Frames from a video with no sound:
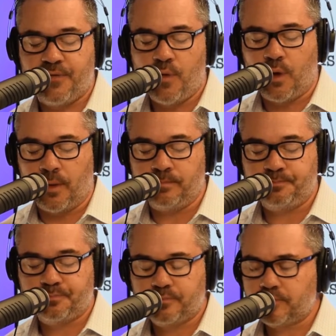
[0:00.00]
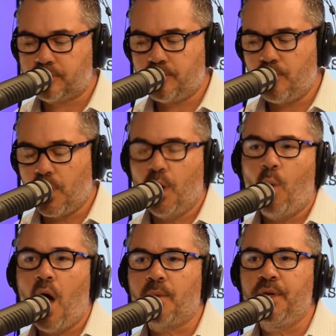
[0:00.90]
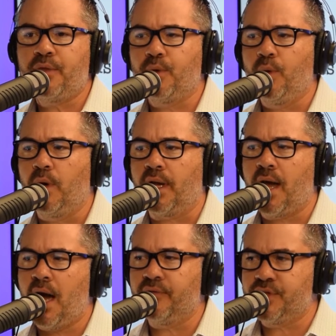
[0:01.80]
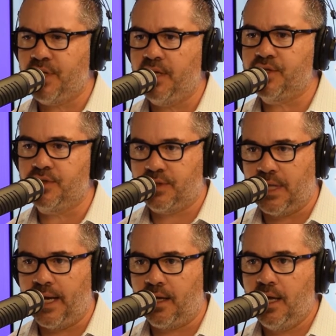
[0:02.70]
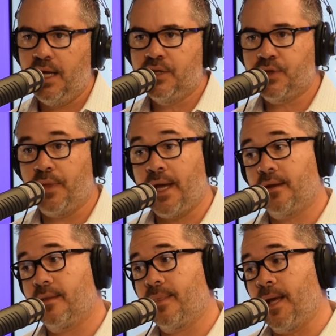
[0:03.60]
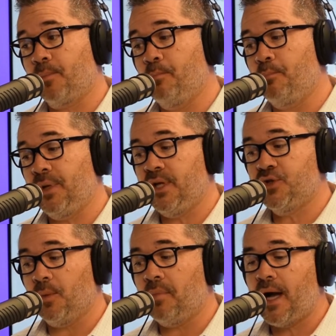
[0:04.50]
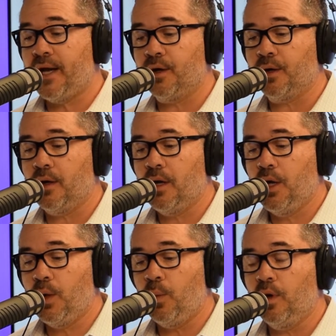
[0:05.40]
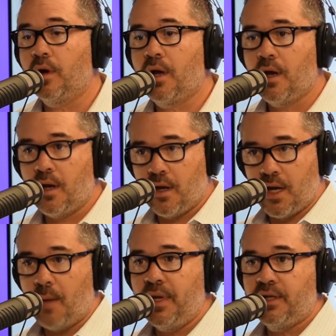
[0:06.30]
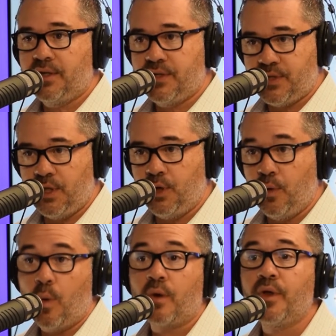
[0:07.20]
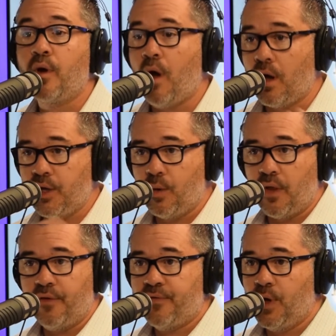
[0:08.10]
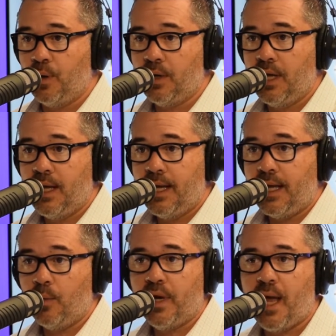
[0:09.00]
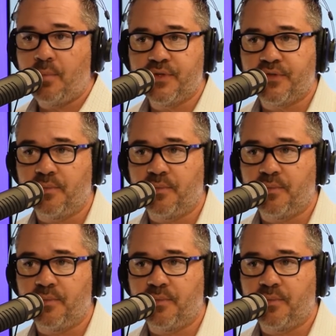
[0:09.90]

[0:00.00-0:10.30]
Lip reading: form, walk me through what a conversation's like. So that potential buyer will come in to see you, or they'll call you on the phone, and what happens